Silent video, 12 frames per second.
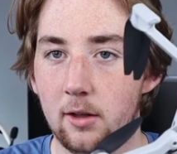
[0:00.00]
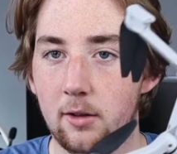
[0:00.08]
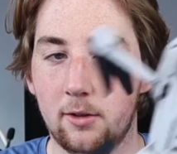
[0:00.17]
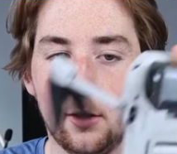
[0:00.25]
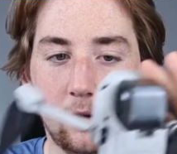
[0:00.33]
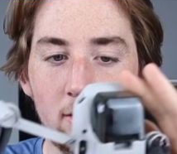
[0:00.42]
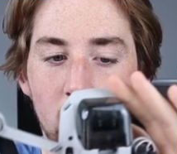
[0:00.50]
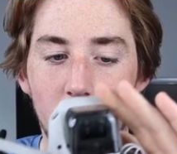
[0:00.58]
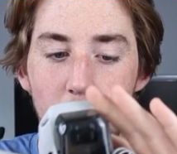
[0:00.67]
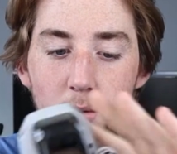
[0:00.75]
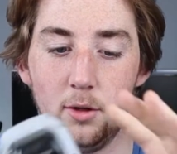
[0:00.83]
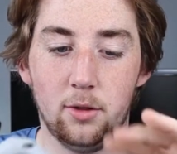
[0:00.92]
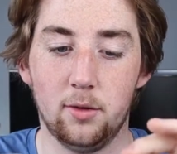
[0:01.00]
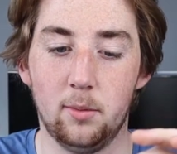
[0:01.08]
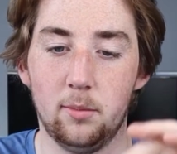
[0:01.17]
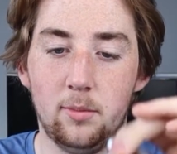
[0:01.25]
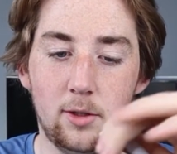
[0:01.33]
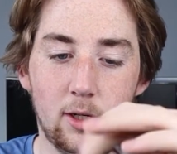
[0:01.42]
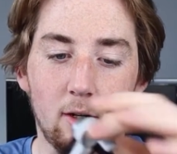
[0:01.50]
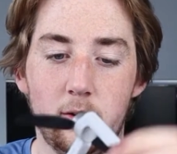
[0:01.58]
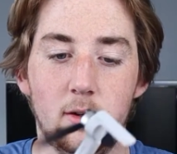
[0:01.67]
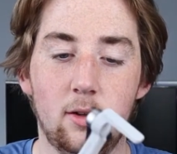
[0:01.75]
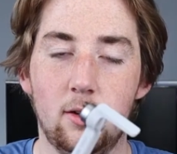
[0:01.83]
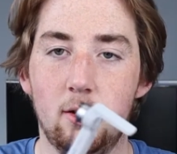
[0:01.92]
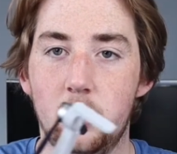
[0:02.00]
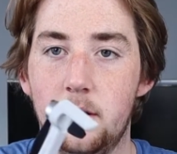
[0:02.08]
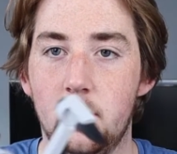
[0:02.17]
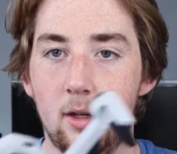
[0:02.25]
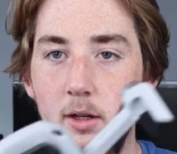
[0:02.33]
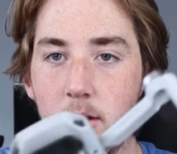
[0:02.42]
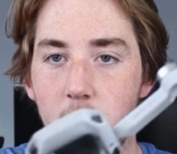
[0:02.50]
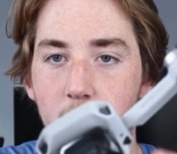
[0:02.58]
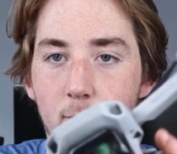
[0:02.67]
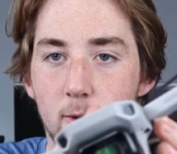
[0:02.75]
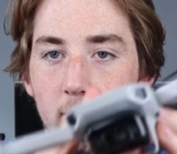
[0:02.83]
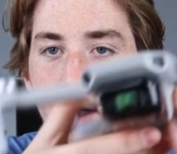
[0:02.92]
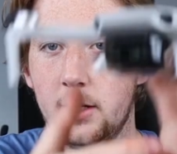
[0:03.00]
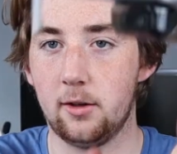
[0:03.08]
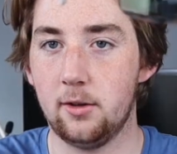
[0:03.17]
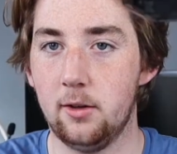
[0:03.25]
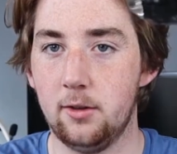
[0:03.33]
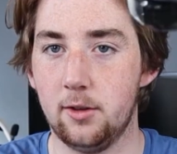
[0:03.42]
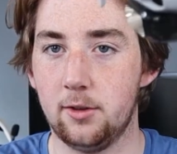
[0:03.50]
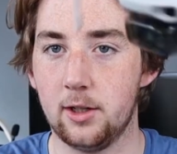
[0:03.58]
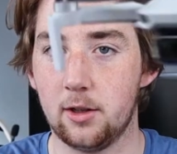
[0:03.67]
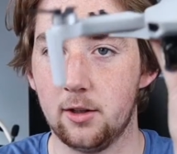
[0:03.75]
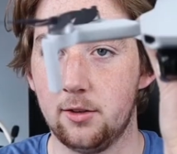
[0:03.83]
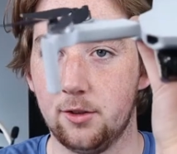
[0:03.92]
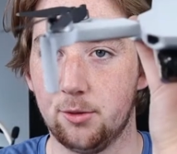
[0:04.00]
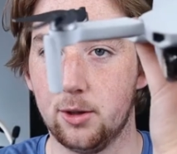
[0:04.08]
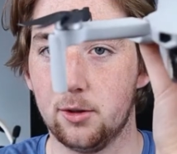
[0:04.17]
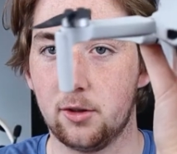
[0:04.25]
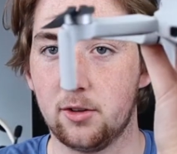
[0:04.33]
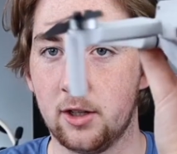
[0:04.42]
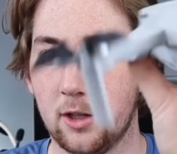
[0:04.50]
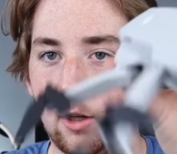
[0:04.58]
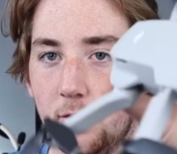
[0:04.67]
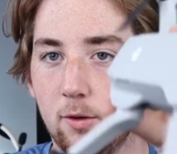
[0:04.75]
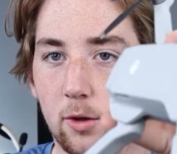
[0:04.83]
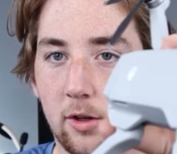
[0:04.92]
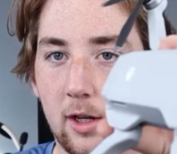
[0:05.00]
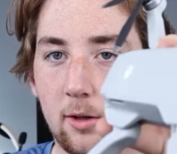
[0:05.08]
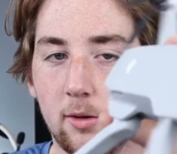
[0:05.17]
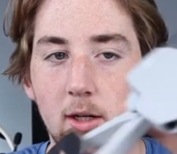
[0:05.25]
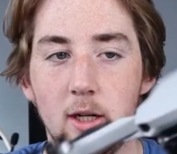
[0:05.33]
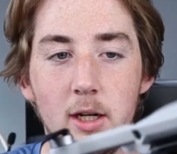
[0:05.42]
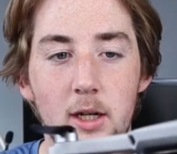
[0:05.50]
So both of them, you got the four legs, sits like this, is what it looks like all folded out.